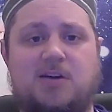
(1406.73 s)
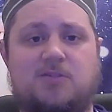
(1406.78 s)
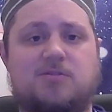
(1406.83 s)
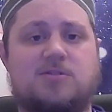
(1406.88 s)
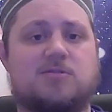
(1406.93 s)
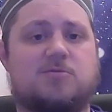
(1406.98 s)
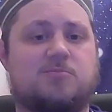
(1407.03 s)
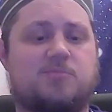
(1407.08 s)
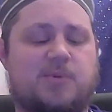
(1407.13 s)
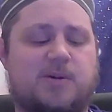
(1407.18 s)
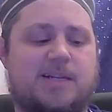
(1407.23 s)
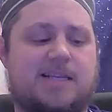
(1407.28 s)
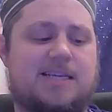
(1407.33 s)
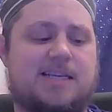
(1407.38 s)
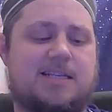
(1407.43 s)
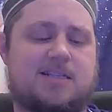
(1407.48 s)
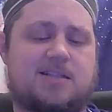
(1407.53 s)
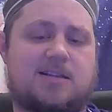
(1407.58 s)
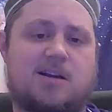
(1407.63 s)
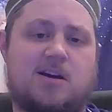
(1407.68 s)
so
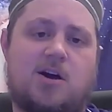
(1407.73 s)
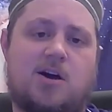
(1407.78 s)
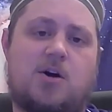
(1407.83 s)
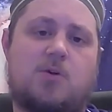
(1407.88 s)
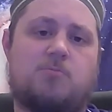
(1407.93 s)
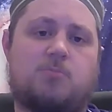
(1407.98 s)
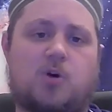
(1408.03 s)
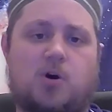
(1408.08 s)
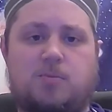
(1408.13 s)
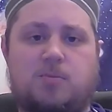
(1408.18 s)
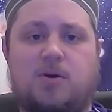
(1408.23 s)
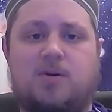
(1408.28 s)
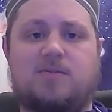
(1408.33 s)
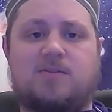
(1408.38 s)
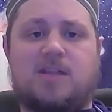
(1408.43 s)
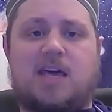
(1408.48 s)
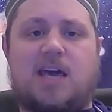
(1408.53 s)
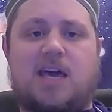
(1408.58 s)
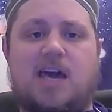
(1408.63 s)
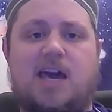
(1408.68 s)
please pop over
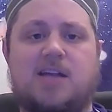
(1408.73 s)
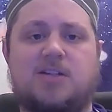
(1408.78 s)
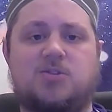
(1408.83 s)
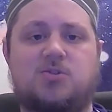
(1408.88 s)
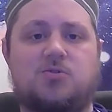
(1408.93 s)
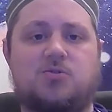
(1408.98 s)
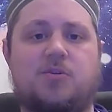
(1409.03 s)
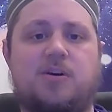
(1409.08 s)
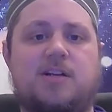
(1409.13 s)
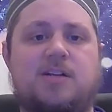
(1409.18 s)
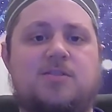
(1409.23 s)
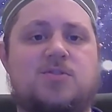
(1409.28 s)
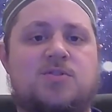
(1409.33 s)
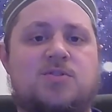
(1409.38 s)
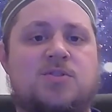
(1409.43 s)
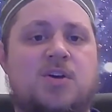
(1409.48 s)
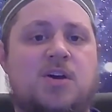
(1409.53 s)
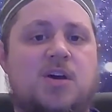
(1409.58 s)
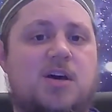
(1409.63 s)
there and join us.